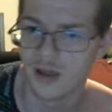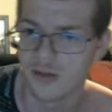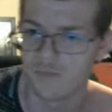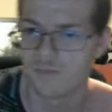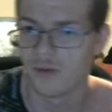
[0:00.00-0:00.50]

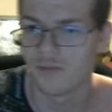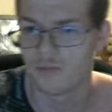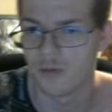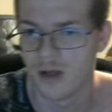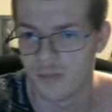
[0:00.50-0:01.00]

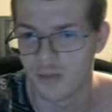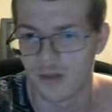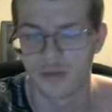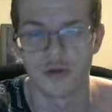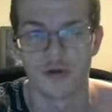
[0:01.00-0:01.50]

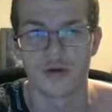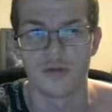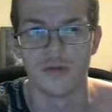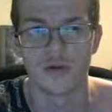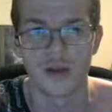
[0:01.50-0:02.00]
I'm sure I
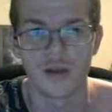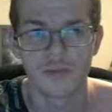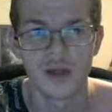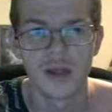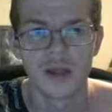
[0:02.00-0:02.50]
can look it up.
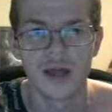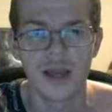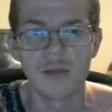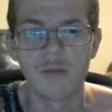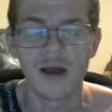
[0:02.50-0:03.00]

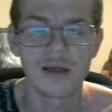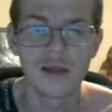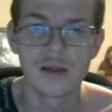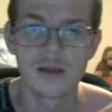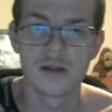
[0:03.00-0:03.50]
Anyway,
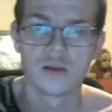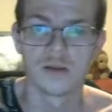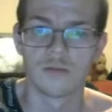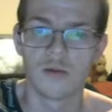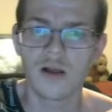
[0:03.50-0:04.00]

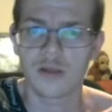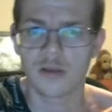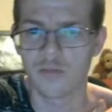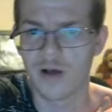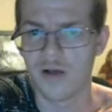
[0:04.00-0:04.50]
right,
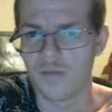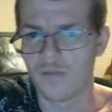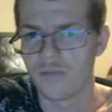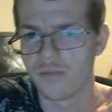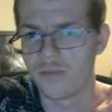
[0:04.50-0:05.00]
well,
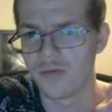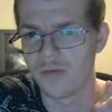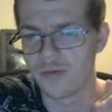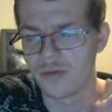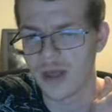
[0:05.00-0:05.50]

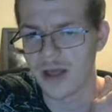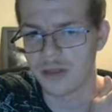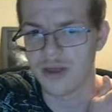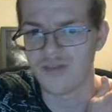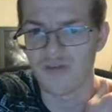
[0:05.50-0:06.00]
that's
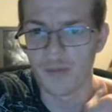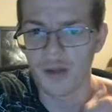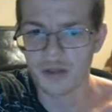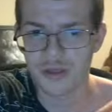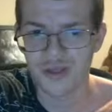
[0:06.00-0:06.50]
it from
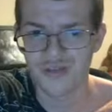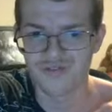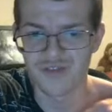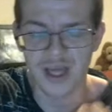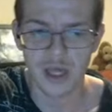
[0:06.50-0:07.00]
us.
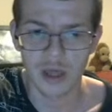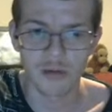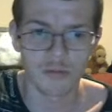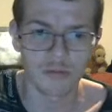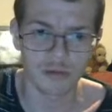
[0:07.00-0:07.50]
Thank
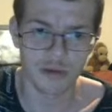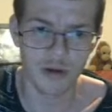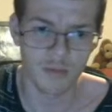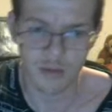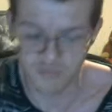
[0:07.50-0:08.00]
you so
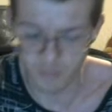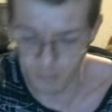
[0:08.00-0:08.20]
much for